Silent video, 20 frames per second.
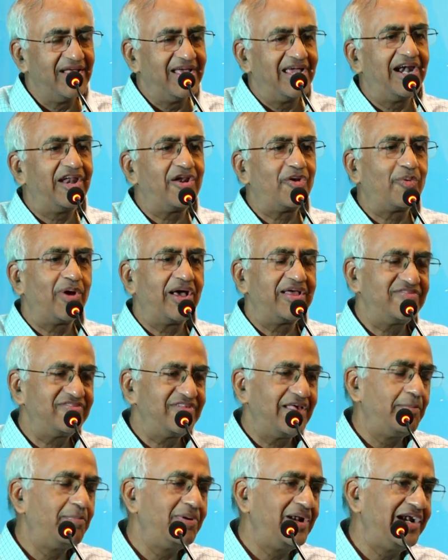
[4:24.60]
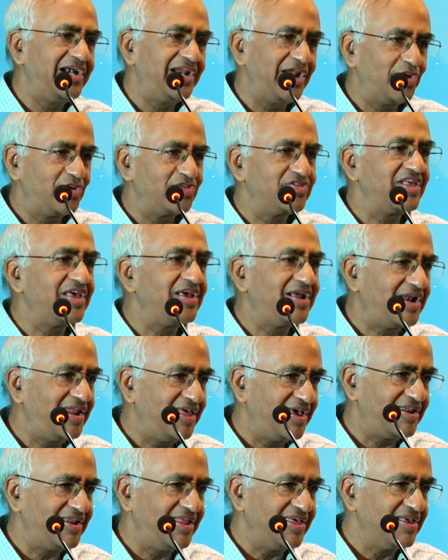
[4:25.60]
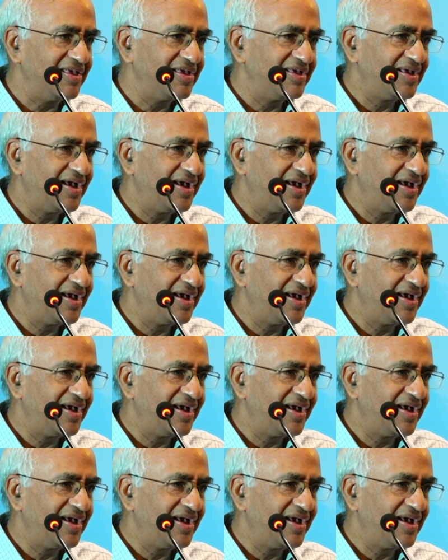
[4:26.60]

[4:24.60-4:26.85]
It requires the ability to think clearly.